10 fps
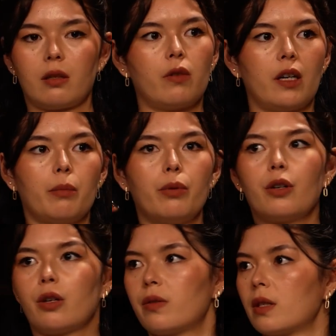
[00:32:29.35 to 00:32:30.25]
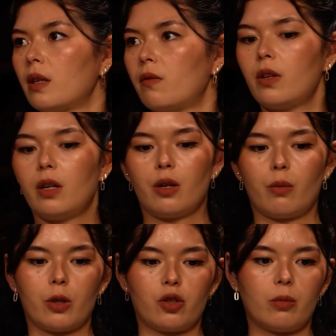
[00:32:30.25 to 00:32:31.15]
You've read a book, you've seen a video, you
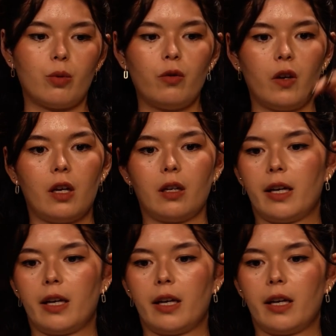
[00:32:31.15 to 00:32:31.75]
watched a movie,